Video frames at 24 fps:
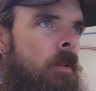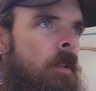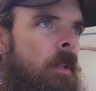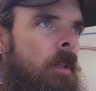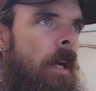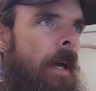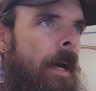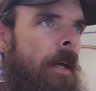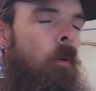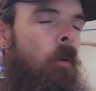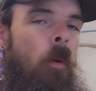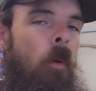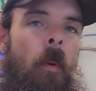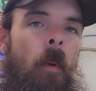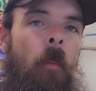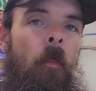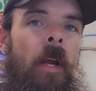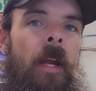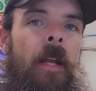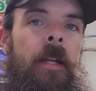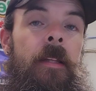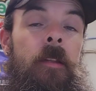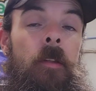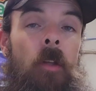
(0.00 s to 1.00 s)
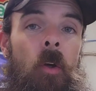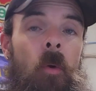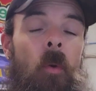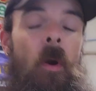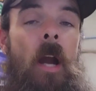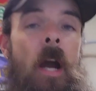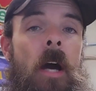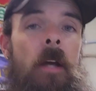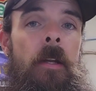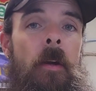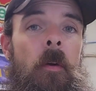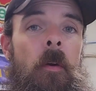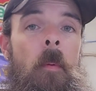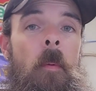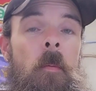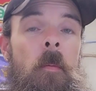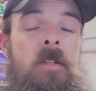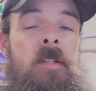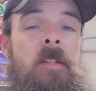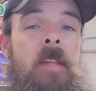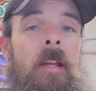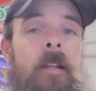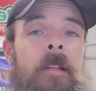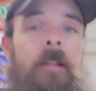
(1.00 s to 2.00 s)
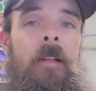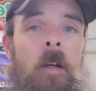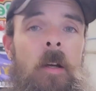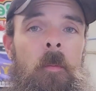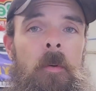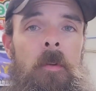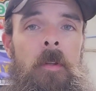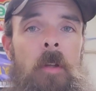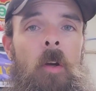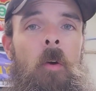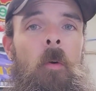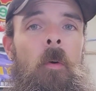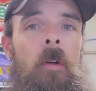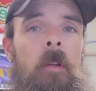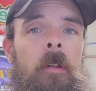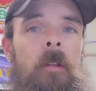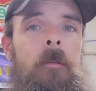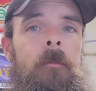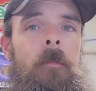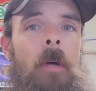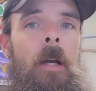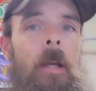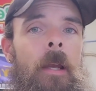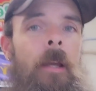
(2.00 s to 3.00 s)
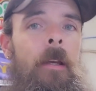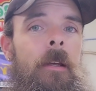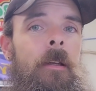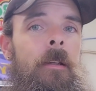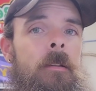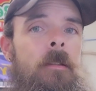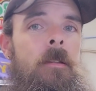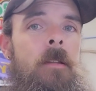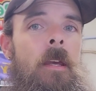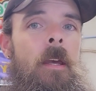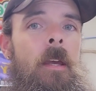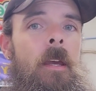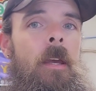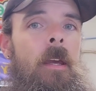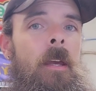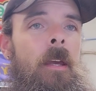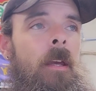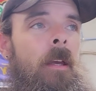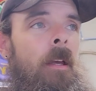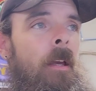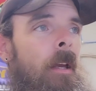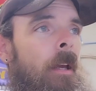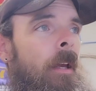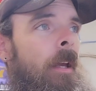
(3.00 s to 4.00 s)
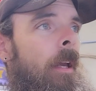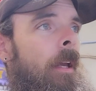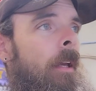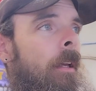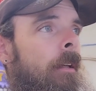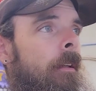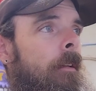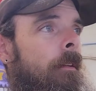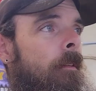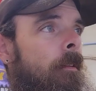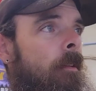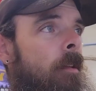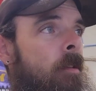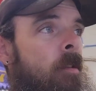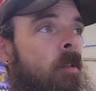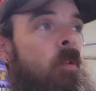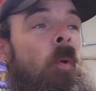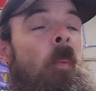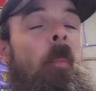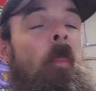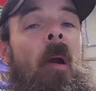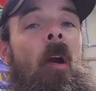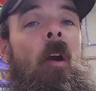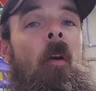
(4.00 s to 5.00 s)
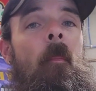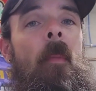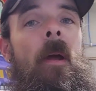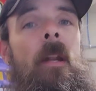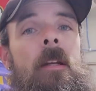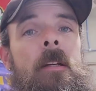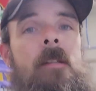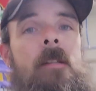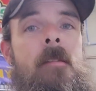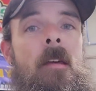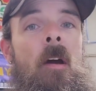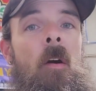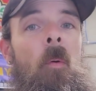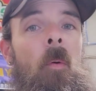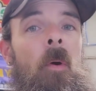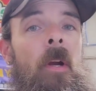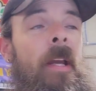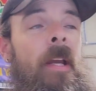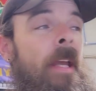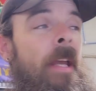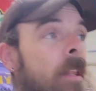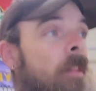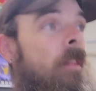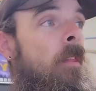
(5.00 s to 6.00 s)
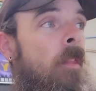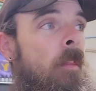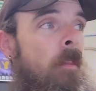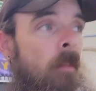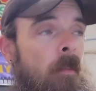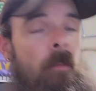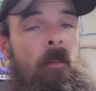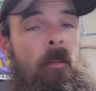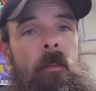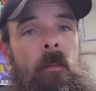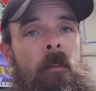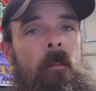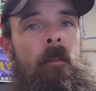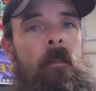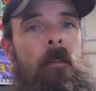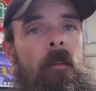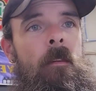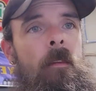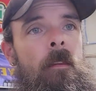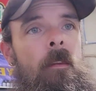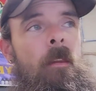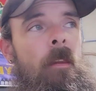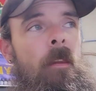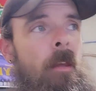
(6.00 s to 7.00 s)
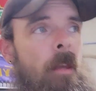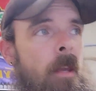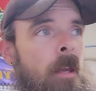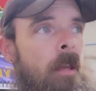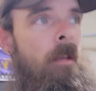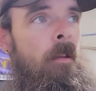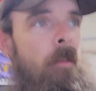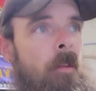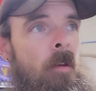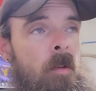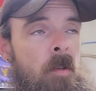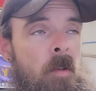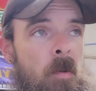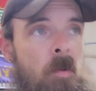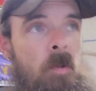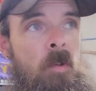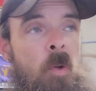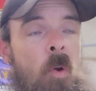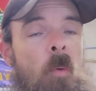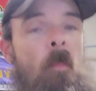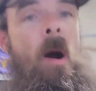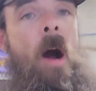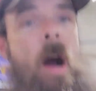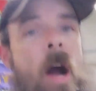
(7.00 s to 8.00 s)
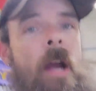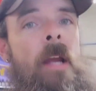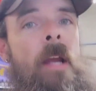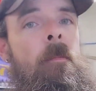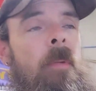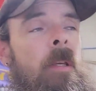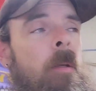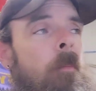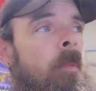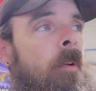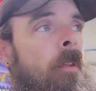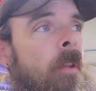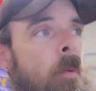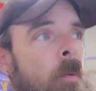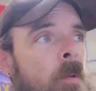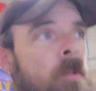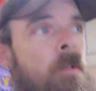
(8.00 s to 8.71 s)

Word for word: I don't remember hitting the ground. I remember standing up with a grill in my hand, and the two paramedics that were in there was two behind me, but there was